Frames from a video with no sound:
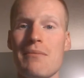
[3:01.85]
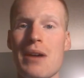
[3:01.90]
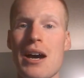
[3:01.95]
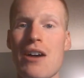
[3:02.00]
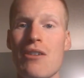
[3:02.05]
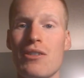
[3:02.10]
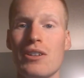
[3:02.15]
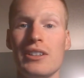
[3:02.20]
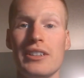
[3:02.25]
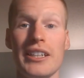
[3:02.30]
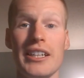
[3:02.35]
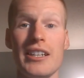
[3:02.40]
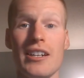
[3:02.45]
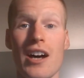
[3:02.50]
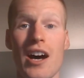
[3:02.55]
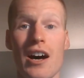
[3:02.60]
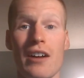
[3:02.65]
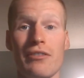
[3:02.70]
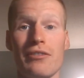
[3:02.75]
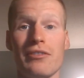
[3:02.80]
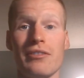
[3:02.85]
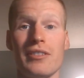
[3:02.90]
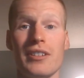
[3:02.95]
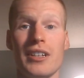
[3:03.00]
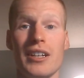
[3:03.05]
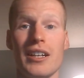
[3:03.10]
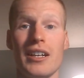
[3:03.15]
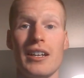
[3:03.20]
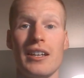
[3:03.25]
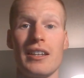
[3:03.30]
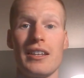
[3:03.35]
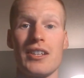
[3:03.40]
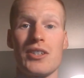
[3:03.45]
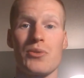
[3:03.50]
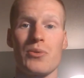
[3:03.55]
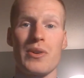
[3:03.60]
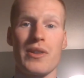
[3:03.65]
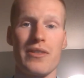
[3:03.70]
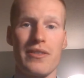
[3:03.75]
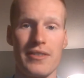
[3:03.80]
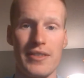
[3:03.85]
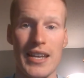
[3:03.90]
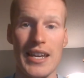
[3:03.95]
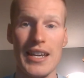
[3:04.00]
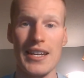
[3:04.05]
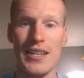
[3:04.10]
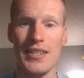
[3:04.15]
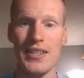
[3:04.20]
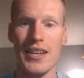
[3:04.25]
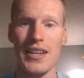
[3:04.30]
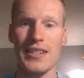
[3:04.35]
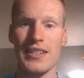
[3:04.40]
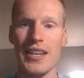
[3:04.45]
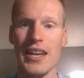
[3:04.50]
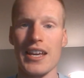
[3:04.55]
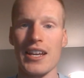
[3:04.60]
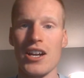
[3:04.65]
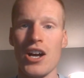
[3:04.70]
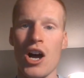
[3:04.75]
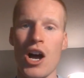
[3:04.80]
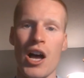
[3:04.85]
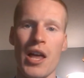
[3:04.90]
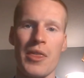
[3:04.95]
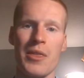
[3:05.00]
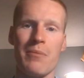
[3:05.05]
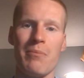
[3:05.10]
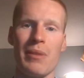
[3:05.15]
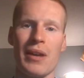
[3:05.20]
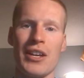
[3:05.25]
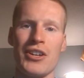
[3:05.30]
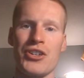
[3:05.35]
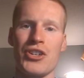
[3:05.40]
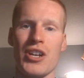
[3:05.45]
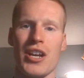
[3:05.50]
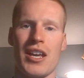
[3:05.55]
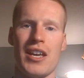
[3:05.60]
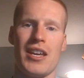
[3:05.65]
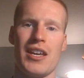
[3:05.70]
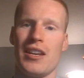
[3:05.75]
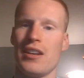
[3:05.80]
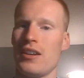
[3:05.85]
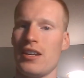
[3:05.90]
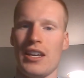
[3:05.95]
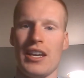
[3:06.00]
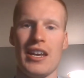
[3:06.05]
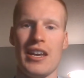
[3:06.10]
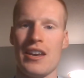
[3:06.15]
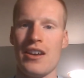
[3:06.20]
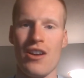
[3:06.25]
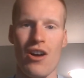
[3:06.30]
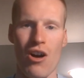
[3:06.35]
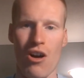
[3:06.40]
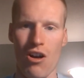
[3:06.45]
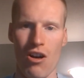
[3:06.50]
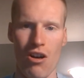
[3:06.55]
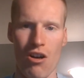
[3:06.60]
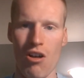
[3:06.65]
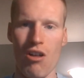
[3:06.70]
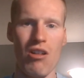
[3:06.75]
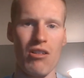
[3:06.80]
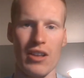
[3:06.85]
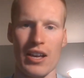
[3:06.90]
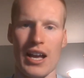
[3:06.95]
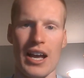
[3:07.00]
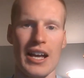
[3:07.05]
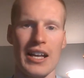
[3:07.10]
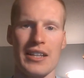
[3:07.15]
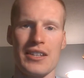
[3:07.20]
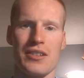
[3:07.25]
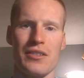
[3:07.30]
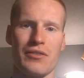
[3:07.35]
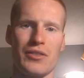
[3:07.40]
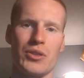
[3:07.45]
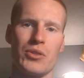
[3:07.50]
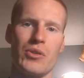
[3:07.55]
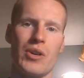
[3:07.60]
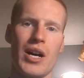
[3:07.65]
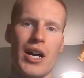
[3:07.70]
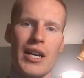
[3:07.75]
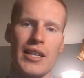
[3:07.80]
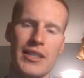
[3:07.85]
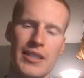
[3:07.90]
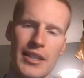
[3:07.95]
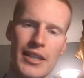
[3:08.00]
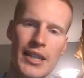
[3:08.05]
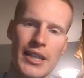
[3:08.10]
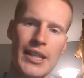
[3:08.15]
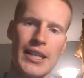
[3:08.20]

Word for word: Mauer leadoff. This with Danny Santana on the bench and in all kinds of a rut.